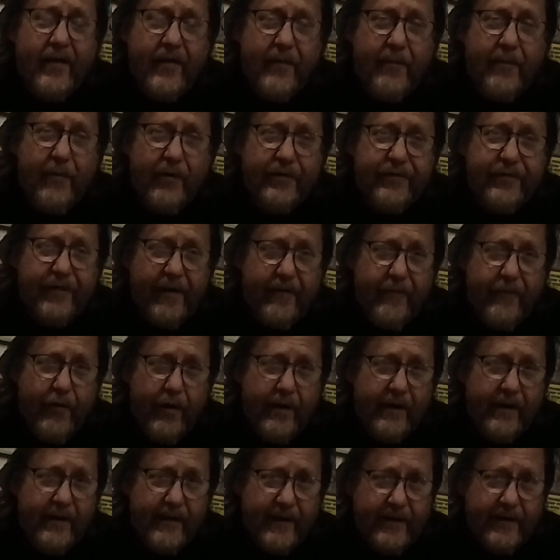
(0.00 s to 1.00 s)
let's move on to the
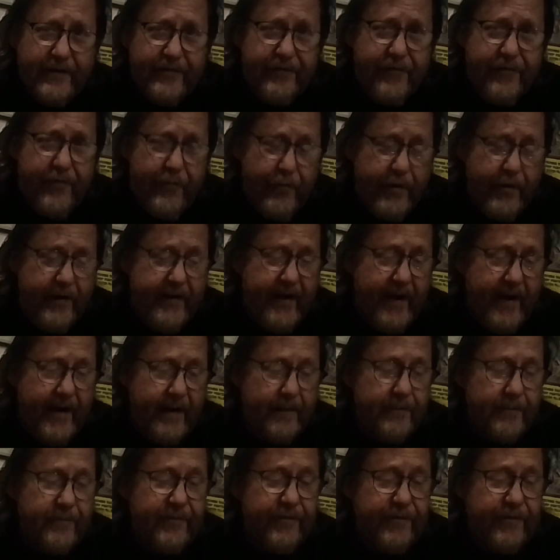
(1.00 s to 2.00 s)
books I've read at least
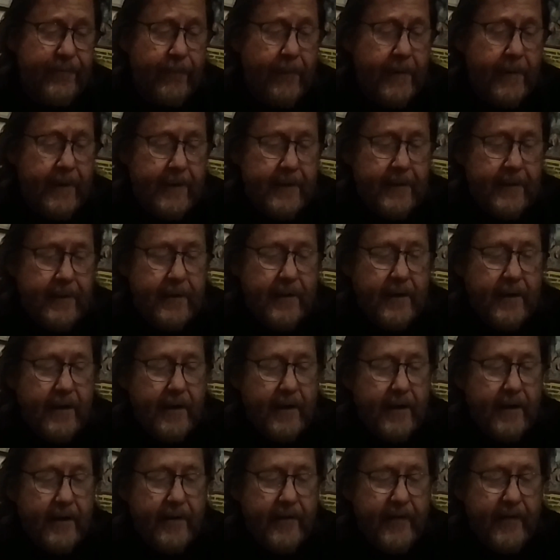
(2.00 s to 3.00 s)
three times.
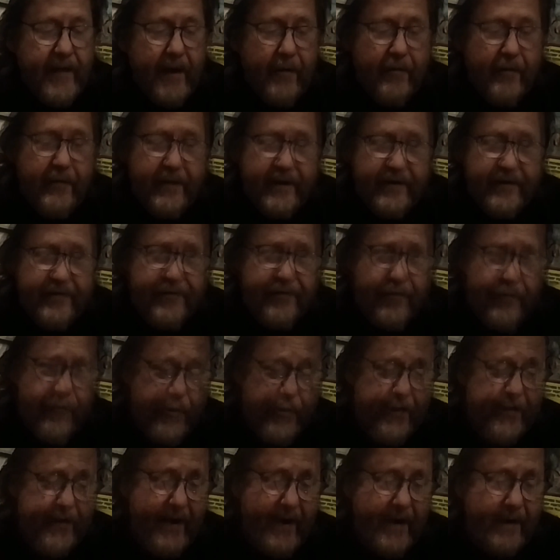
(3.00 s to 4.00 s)
The books I've read
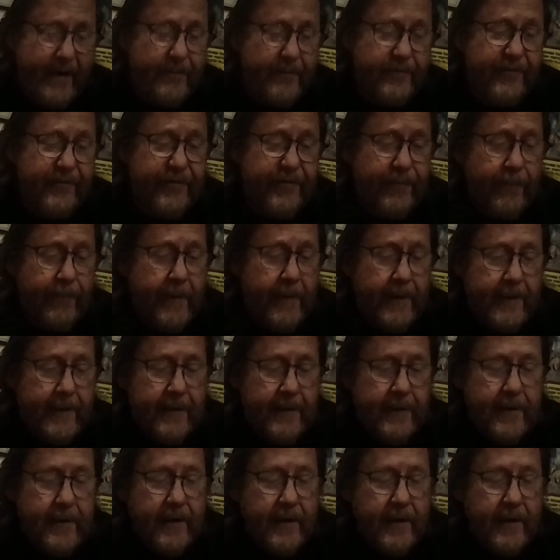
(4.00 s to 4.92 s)
at least three times.